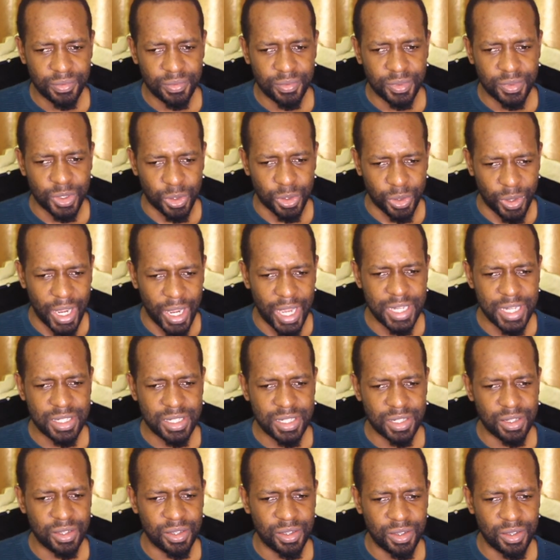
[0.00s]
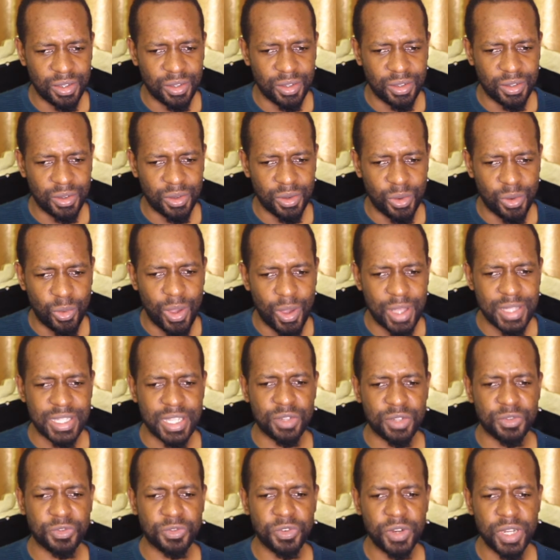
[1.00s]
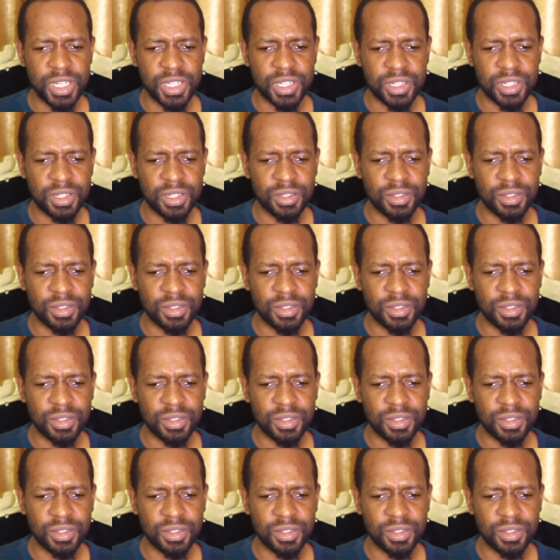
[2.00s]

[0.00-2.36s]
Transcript: All right? Was it fresh?